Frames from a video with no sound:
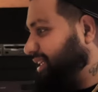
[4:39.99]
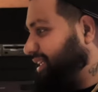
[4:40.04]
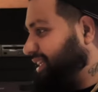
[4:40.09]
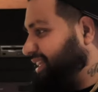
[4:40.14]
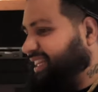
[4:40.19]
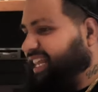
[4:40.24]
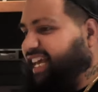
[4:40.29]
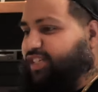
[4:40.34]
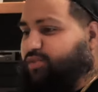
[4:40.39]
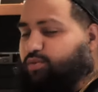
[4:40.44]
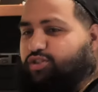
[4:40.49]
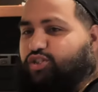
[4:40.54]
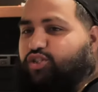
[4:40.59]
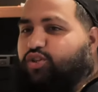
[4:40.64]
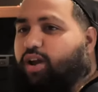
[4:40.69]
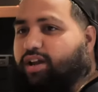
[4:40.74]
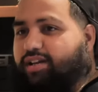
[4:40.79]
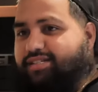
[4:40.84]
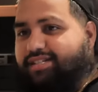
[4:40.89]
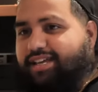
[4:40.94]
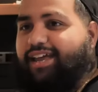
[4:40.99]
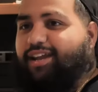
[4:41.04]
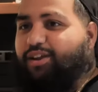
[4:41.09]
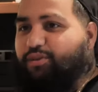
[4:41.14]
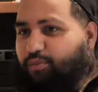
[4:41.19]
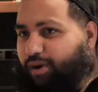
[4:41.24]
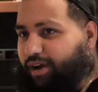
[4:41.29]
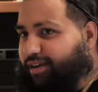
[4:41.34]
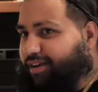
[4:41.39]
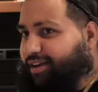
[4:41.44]
that's where Charlotte's heading
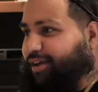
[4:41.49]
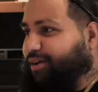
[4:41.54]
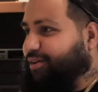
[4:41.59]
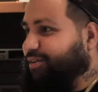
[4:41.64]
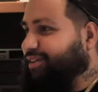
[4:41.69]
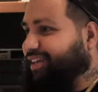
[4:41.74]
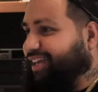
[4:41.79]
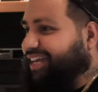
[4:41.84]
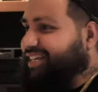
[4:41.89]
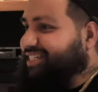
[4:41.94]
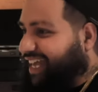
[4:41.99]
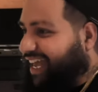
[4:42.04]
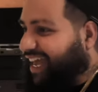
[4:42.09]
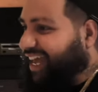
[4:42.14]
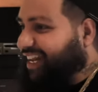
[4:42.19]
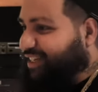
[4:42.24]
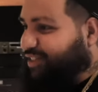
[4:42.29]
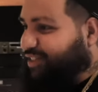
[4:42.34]
right now. It's heading